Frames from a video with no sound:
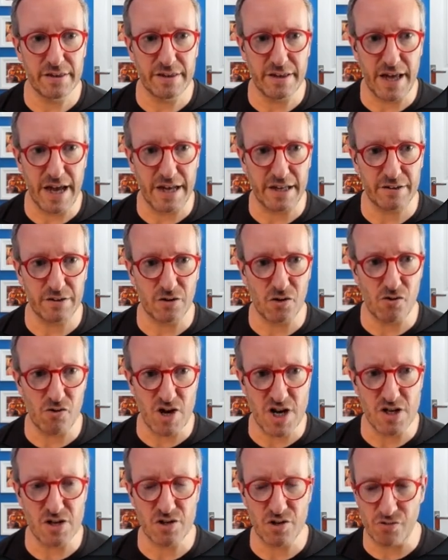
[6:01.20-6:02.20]
that
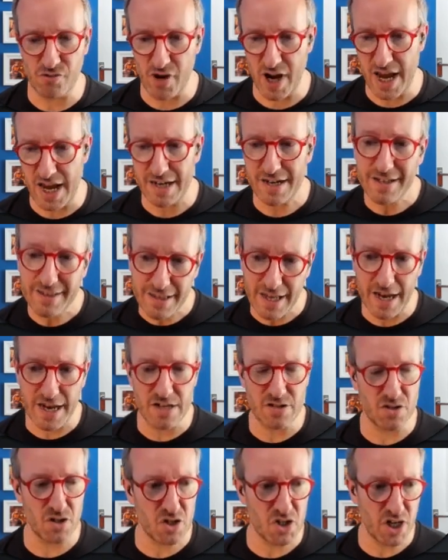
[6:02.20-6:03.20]
green to red, that
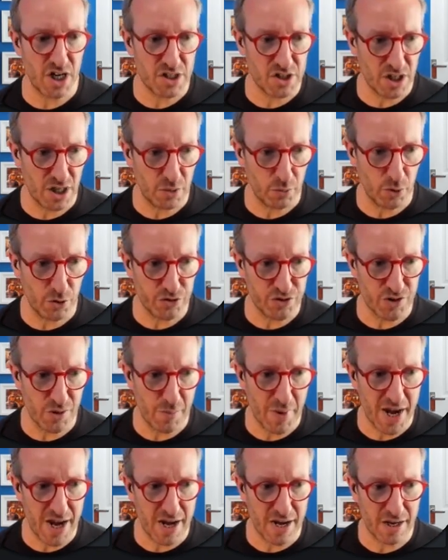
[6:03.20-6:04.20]
is the change I want to
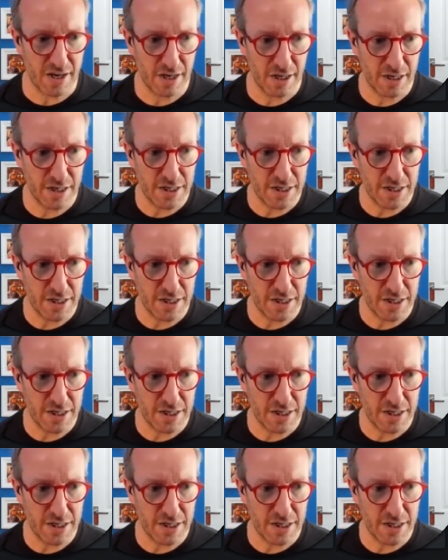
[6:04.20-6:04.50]
make.